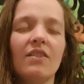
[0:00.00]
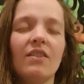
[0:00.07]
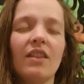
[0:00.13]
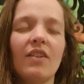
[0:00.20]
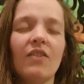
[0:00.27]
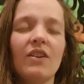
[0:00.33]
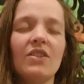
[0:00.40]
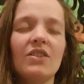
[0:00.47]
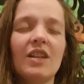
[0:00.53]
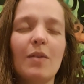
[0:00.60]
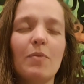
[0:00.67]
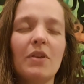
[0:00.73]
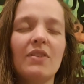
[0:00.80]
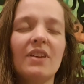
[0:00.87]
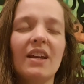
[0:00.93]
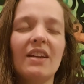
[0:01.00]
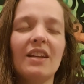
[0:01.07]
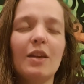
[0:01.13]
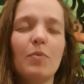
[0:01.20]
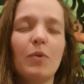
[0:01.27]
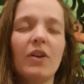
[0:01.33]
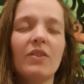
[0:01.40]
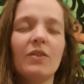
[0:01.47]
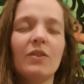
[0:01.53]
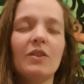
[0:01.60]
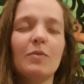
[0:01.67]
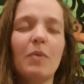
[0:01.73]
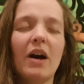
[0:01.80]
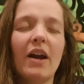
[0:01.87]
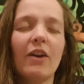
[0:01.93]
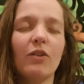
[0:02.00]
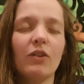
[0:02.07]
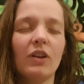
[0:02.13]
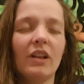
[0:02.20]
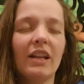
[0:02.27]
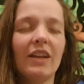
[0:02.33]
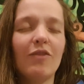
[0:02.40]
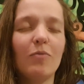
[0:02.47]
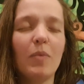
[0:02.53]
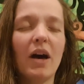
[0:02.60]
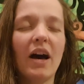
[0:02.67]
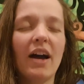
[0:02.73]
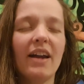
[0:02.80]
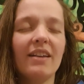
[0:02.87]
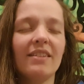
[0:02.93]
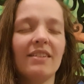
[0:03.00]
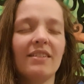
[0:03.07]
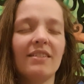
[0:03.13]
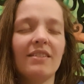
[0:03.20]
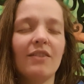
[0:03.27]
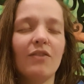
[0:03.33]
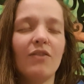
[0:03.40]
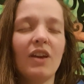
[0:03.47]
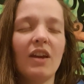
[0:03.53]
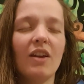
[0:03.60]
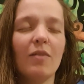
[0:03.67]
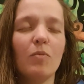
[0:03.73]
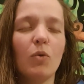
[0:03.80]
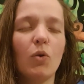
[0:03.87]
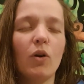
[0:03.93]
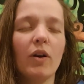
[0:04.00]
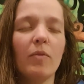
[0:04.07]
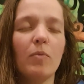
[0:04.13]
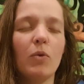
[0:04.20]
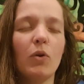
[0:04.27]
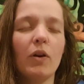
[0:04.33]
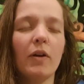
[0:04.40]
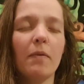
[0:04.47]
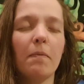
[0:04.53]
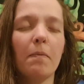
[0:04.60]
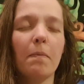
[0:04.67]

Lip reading: With every step you take deeper into the spiral, you leave behind the fear more and more.